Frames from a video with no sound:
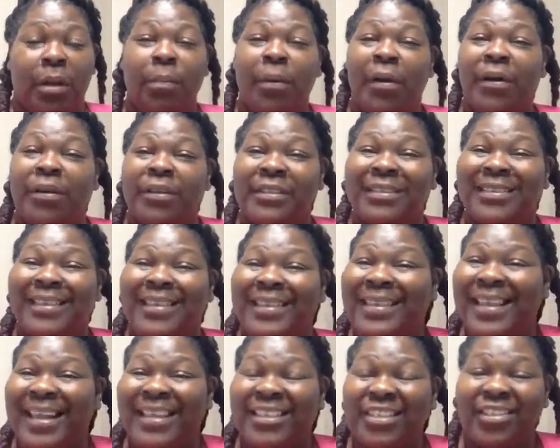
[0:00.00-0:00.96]
a
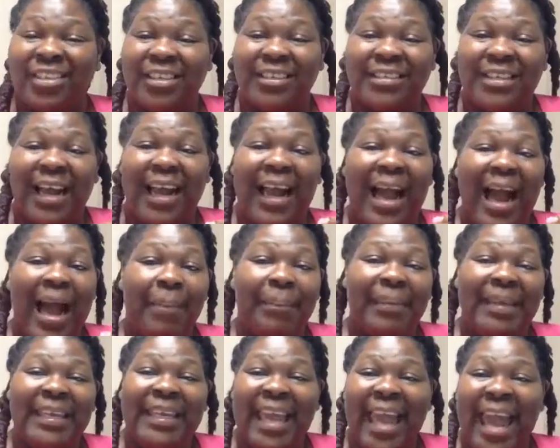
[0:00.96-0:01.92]
person that's just a
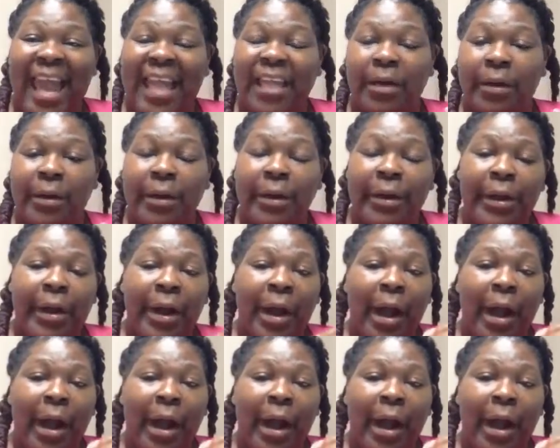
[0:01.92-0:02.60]
copycatter,